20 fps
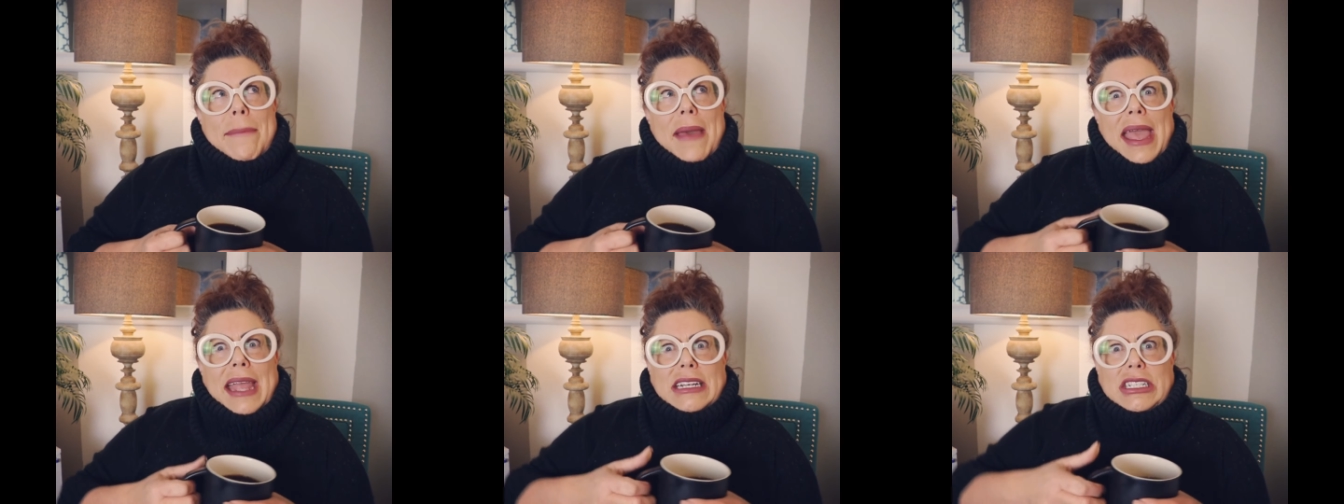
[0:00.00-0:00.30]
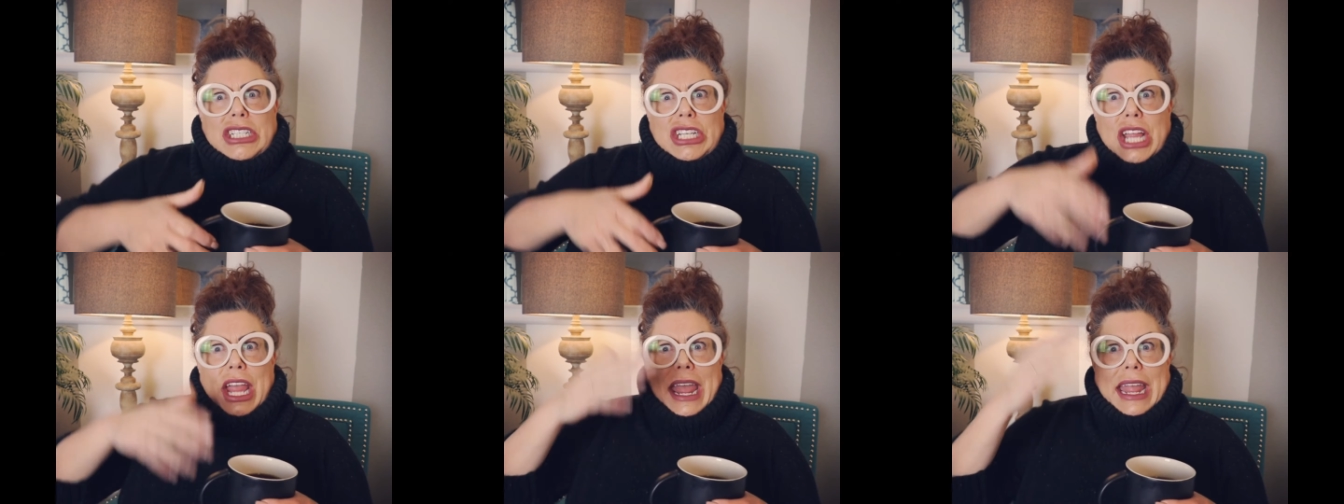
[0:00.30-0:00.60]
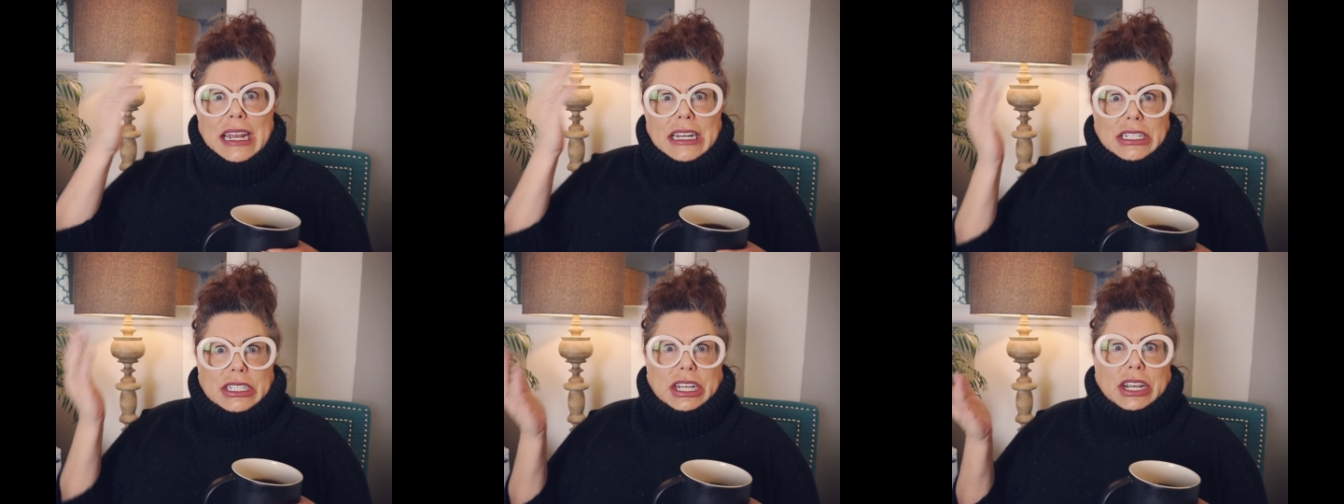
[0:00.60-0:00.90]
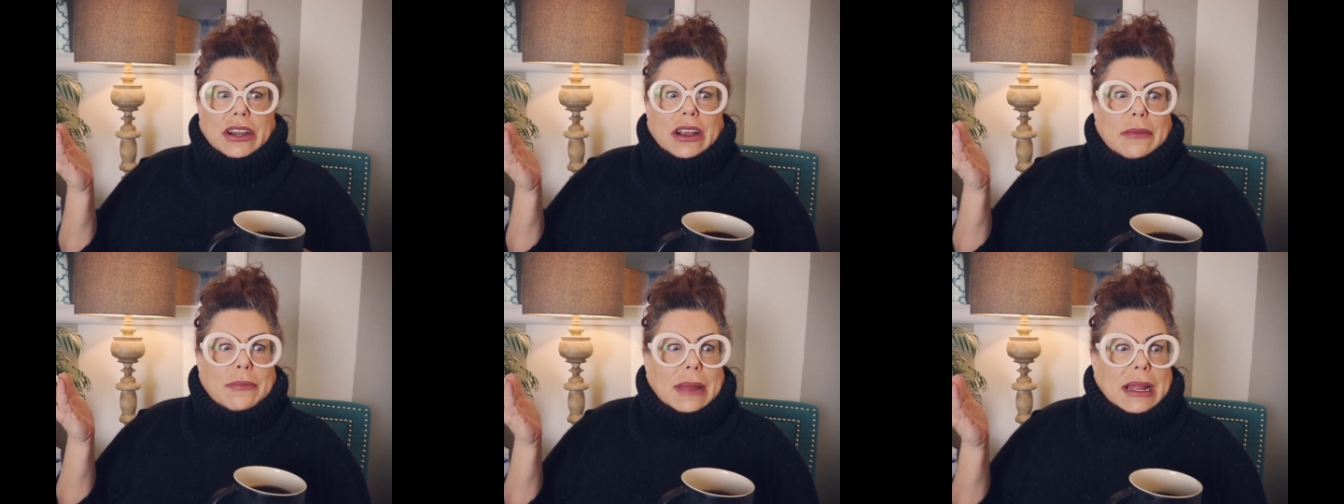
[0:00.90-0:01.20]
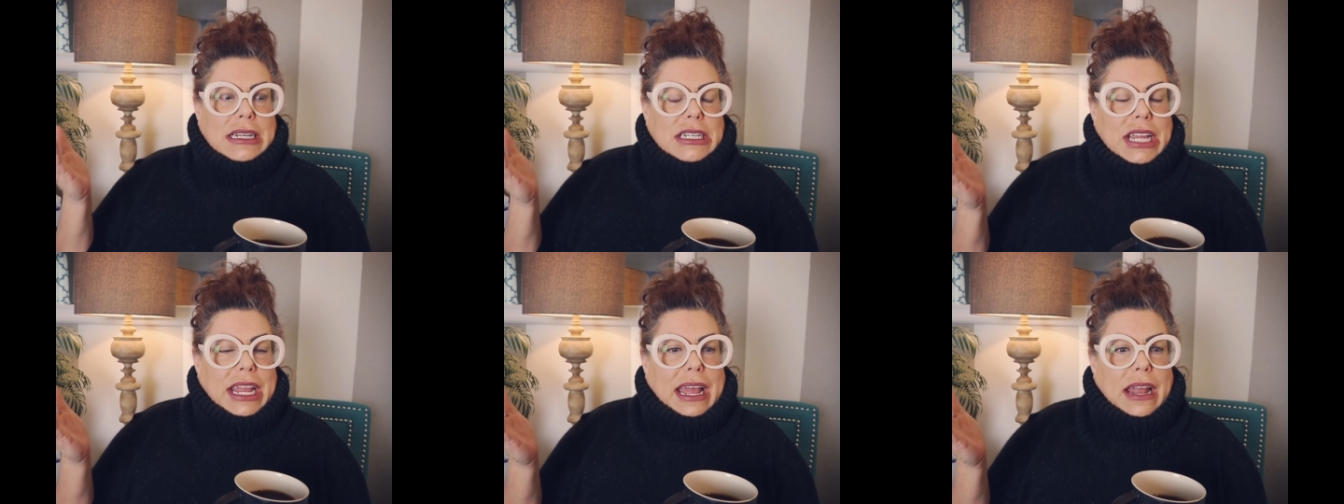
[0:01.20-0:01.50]
Big change here on
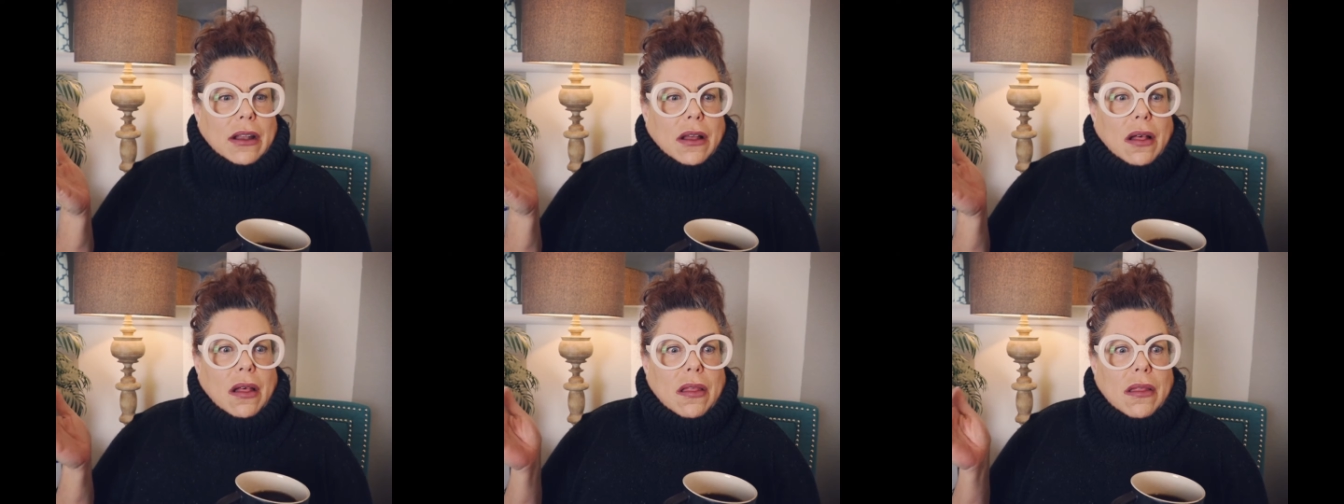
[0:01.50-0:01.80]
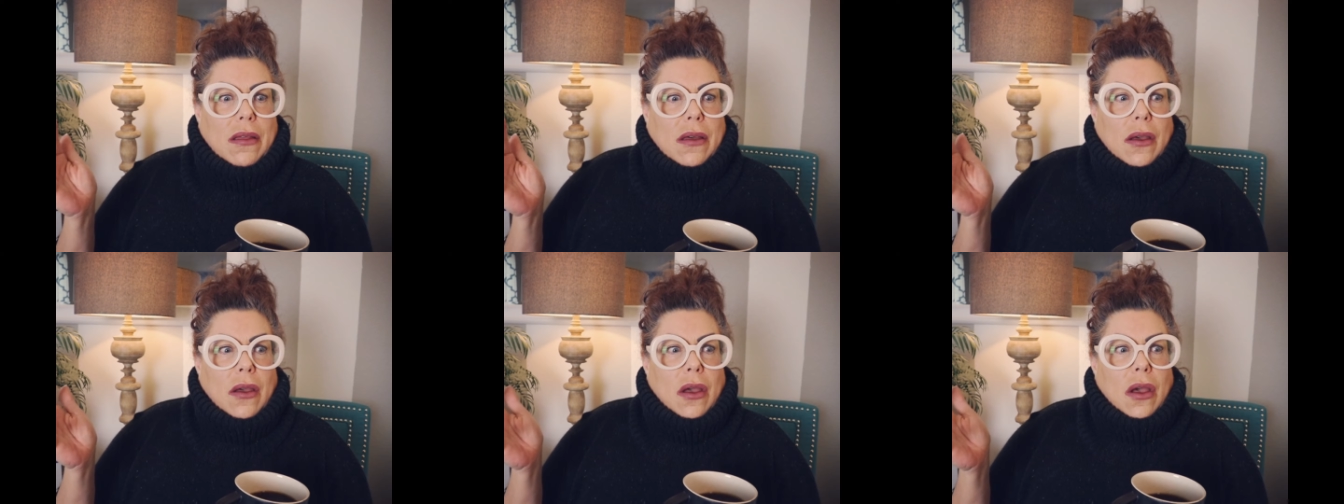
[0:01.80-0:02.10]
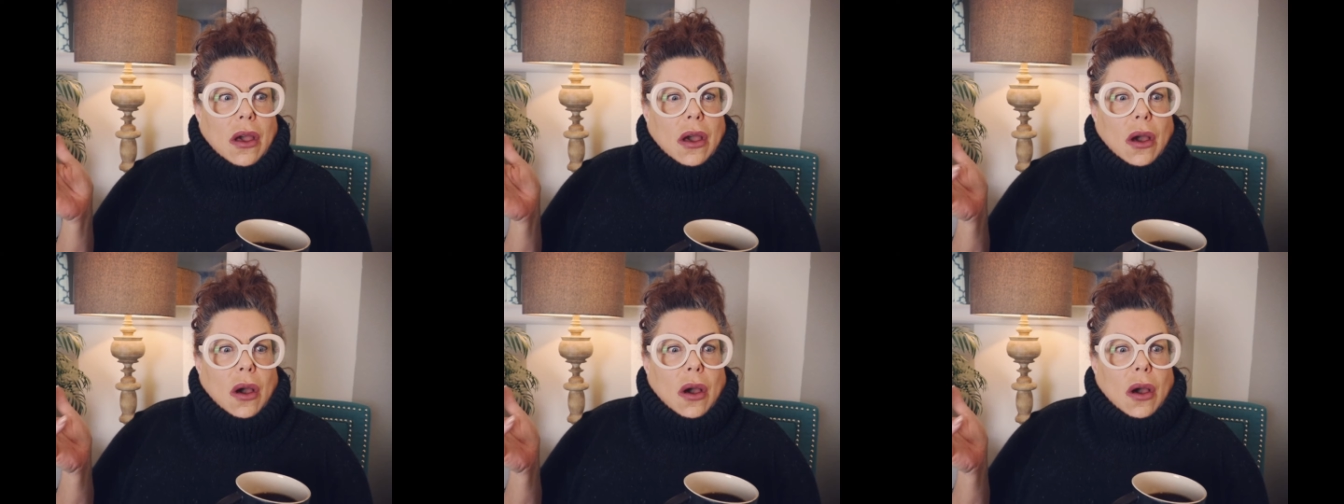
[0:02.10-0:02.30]
my channel.